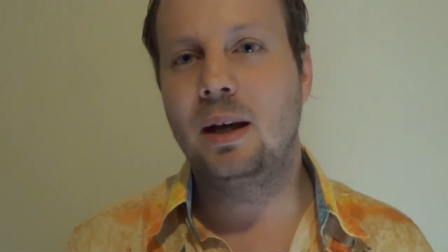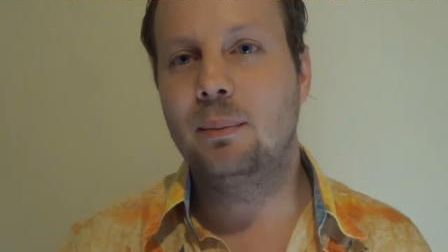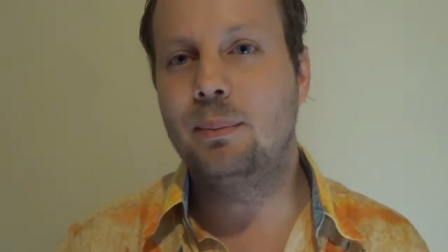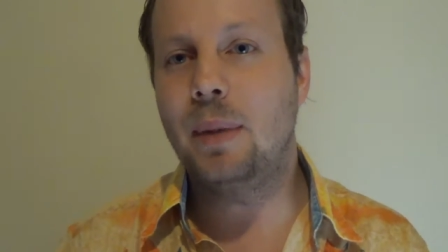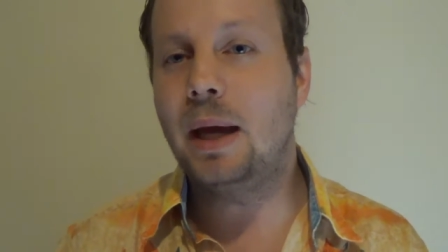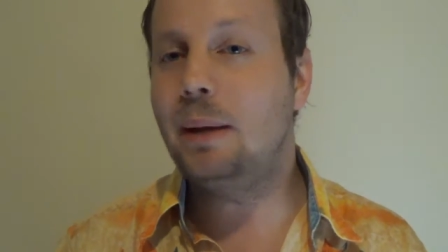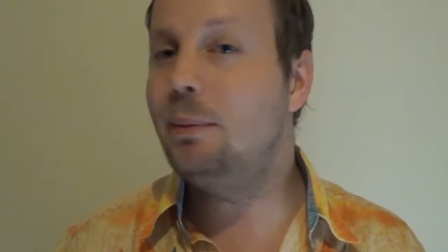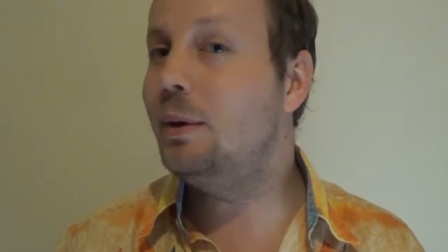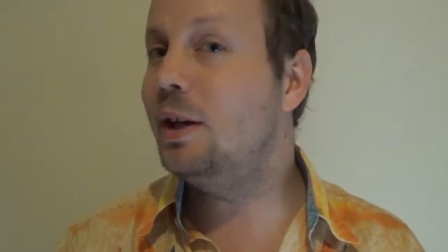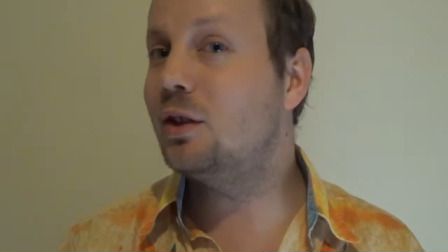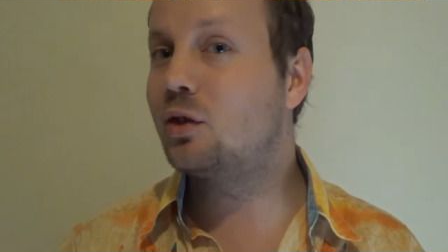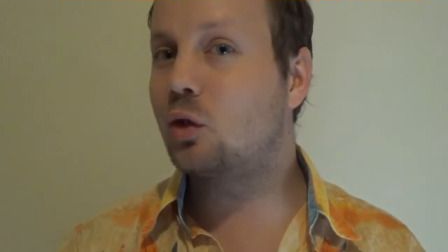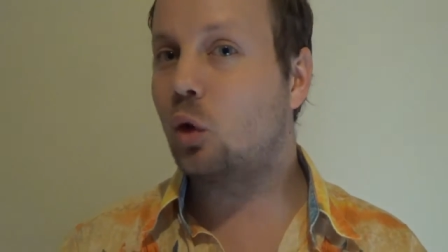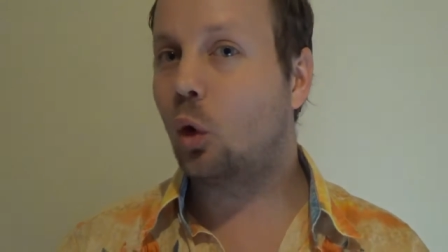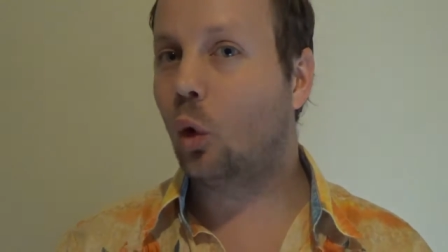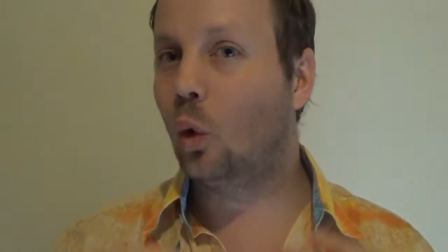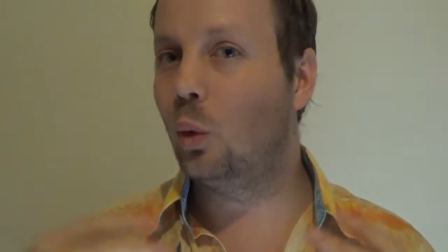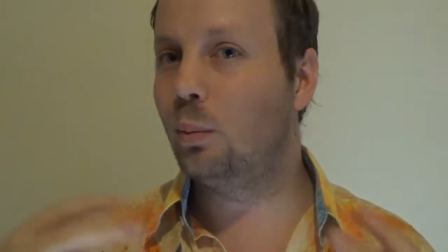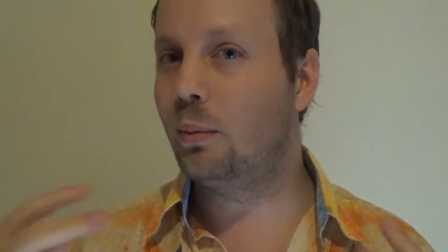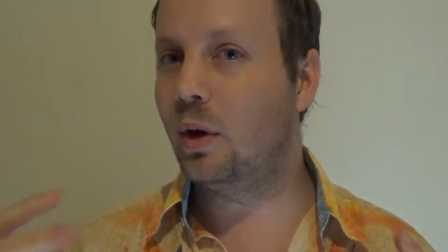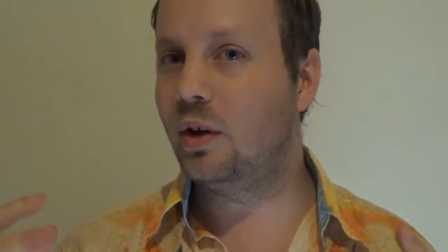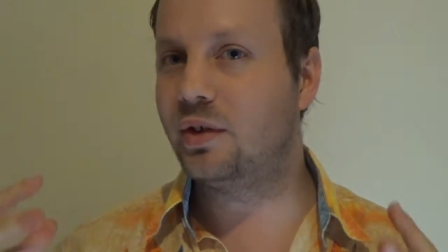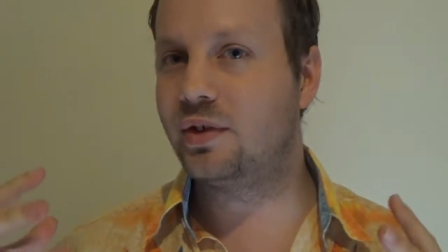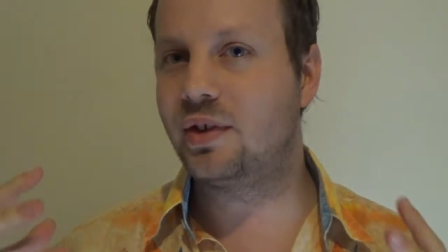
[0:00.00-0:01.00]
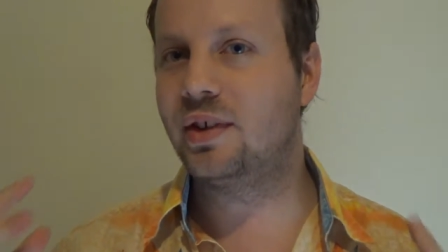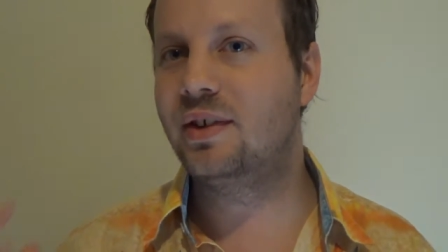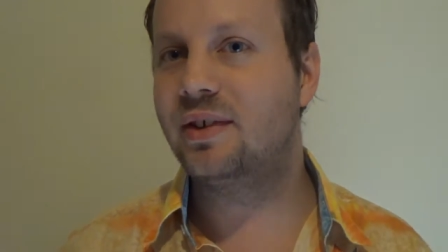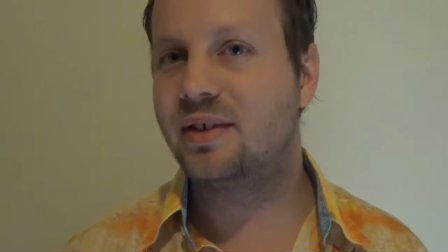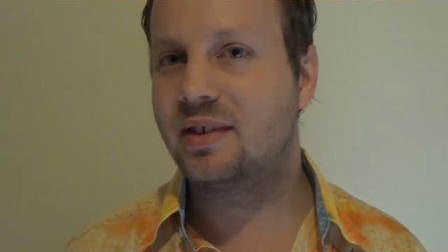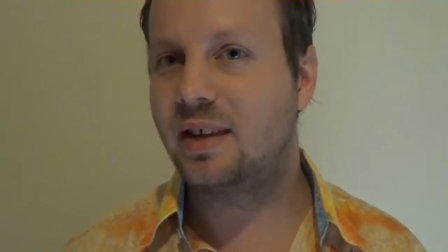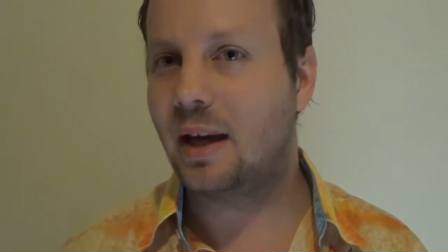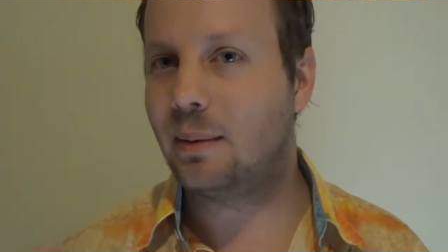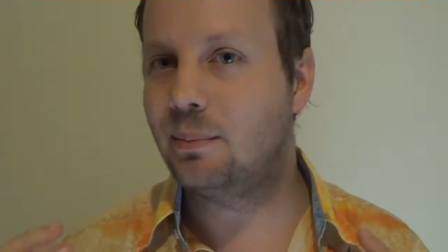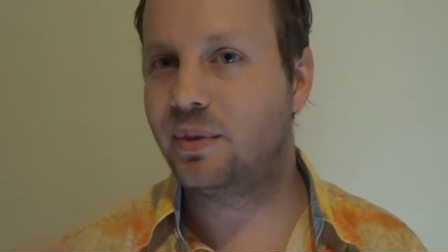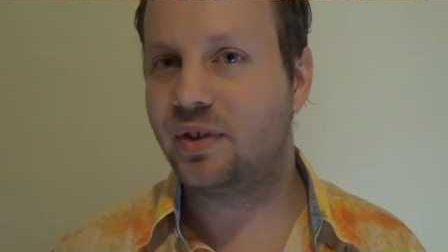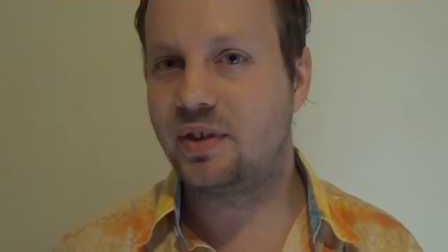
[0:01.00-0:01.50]
it's almost in
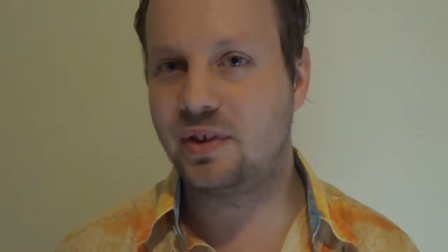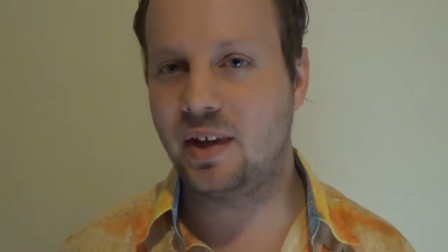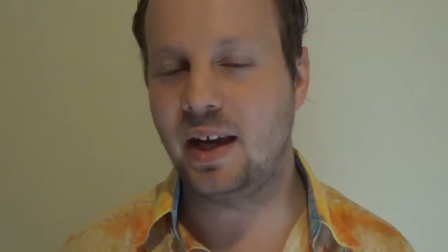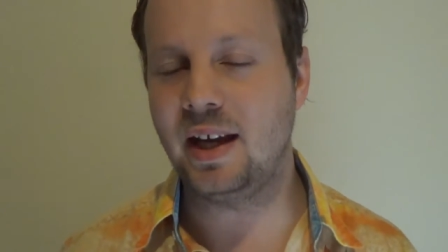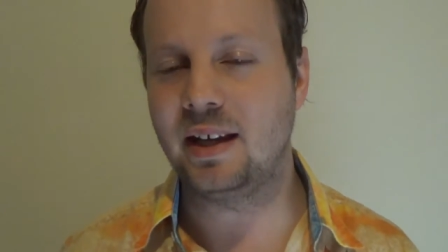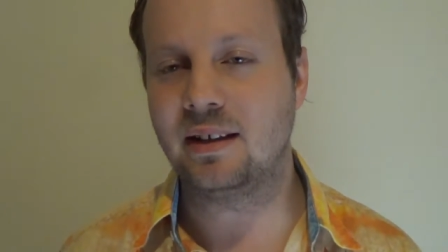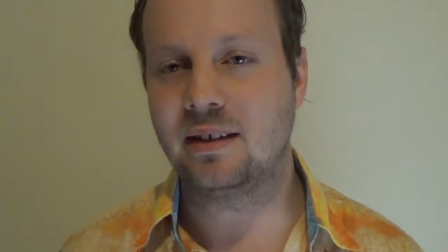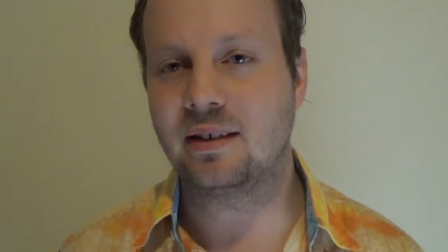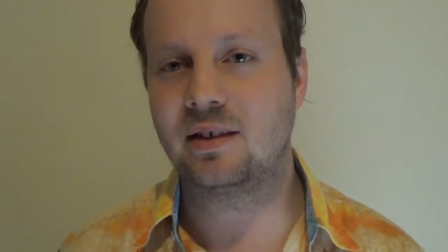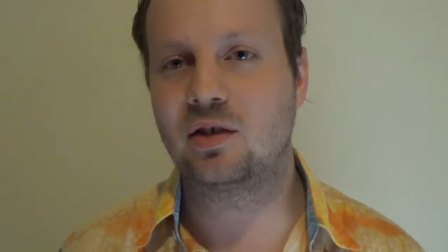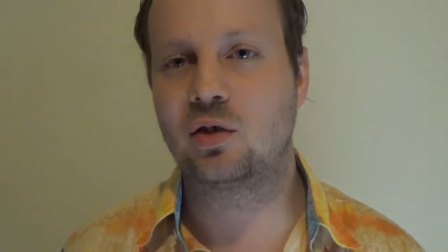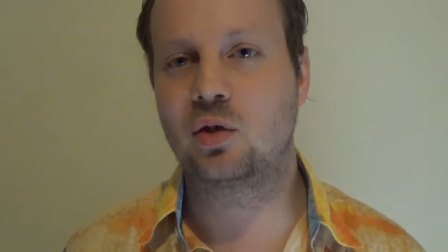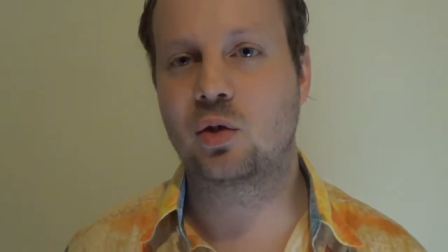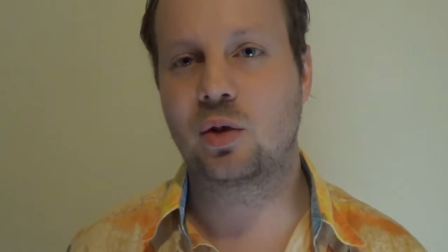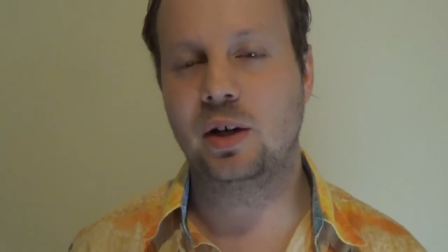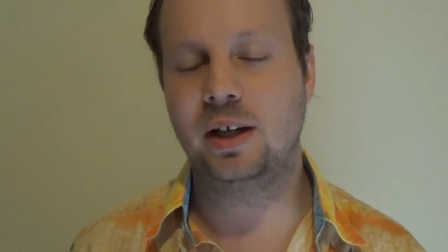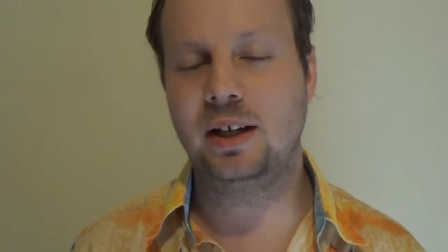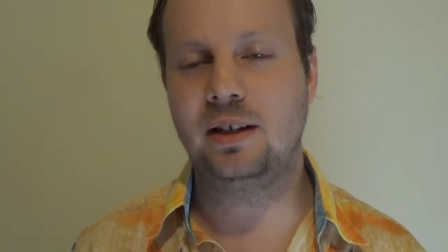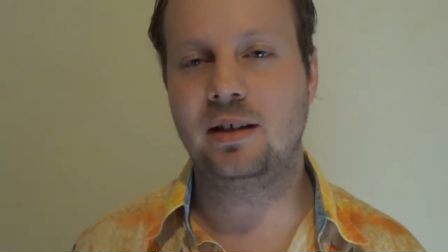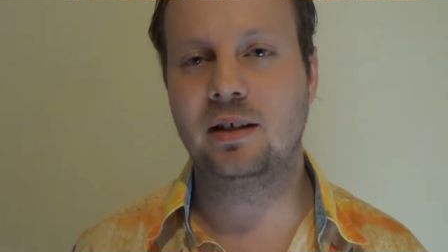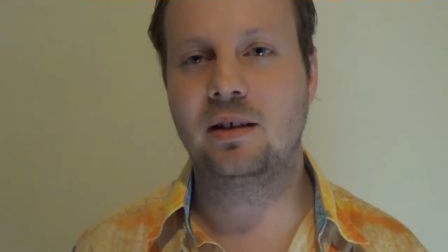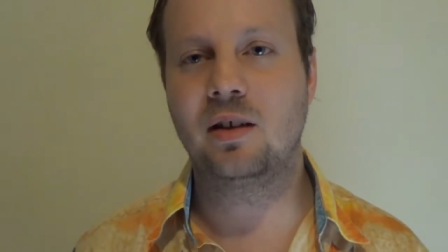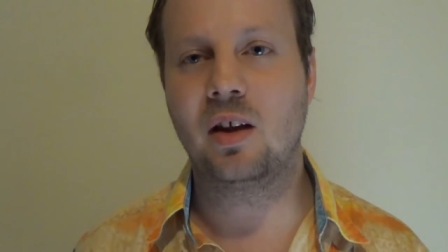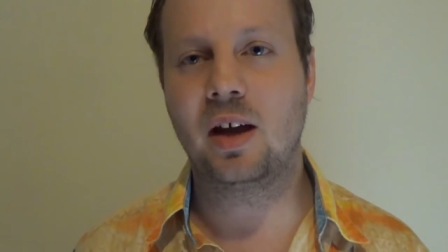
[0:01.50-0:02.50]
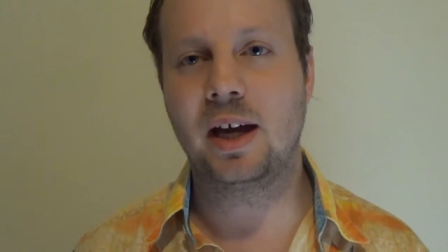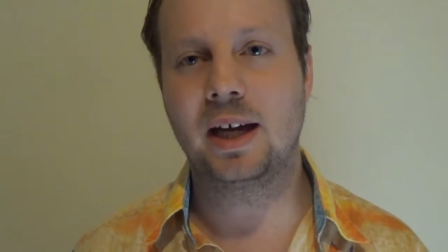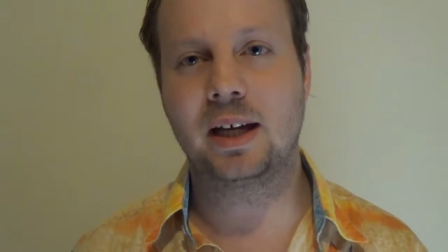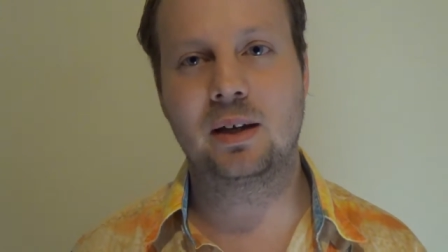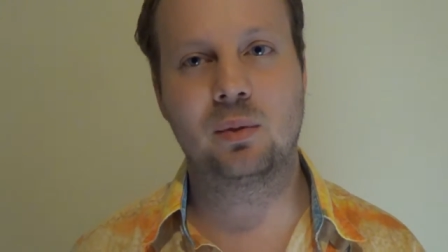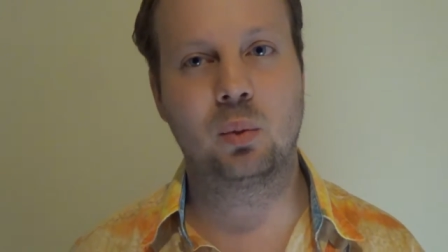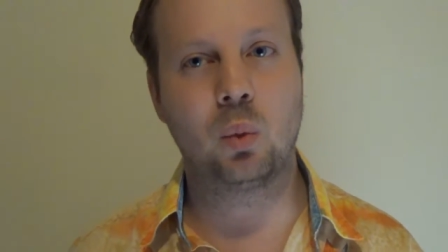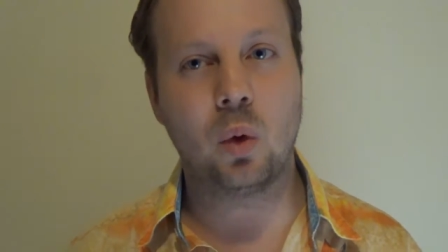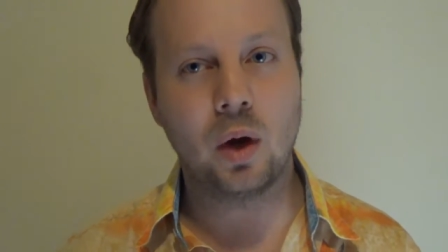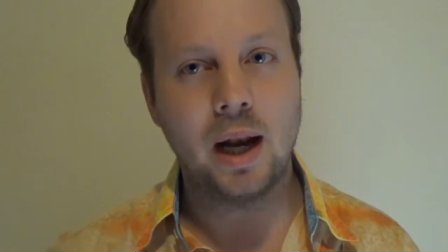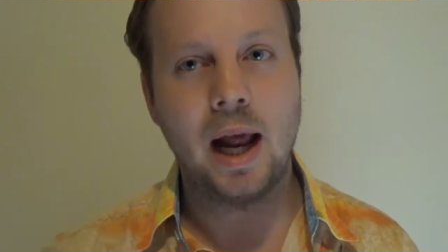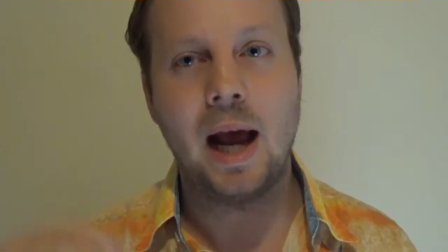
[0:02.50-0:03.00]
some sense treated like
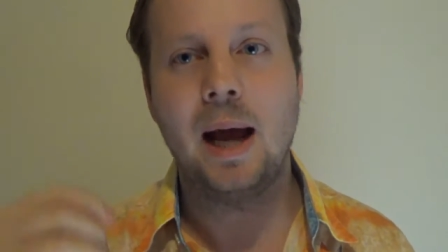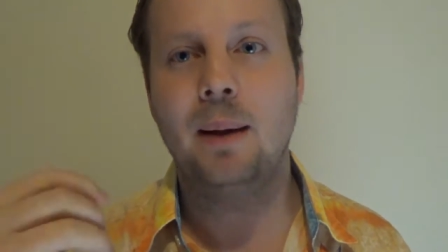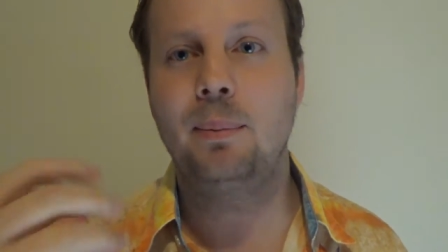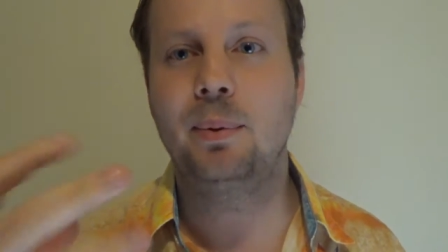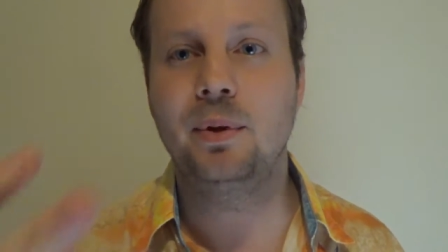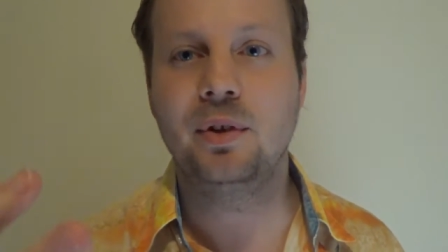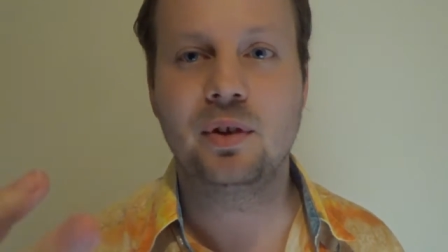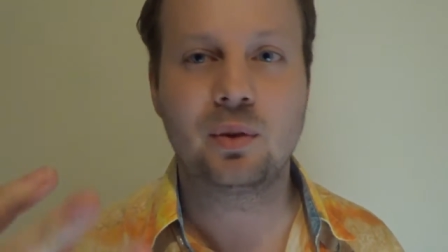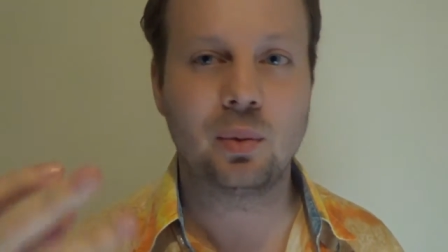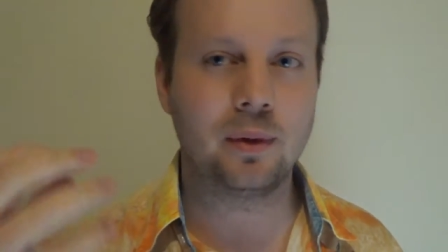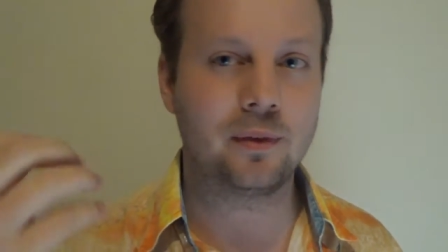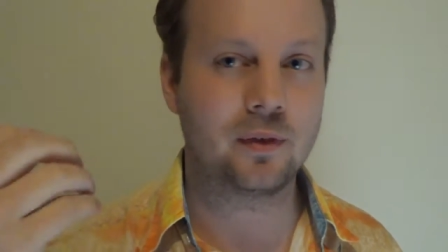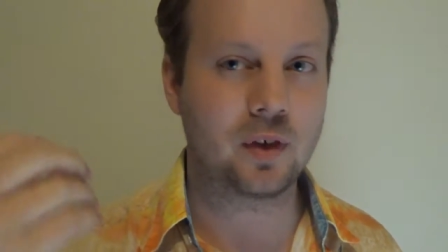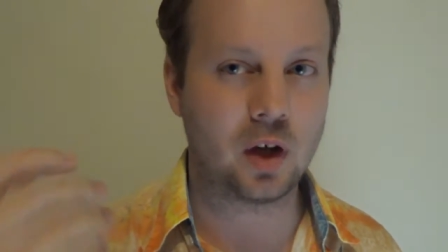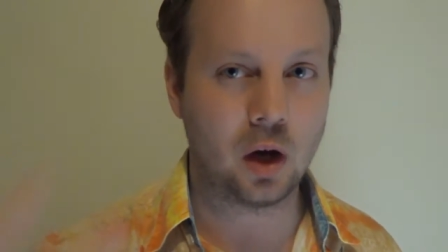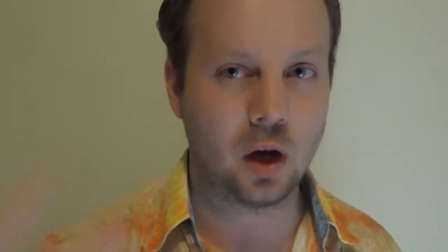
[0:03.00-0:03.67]
what happens with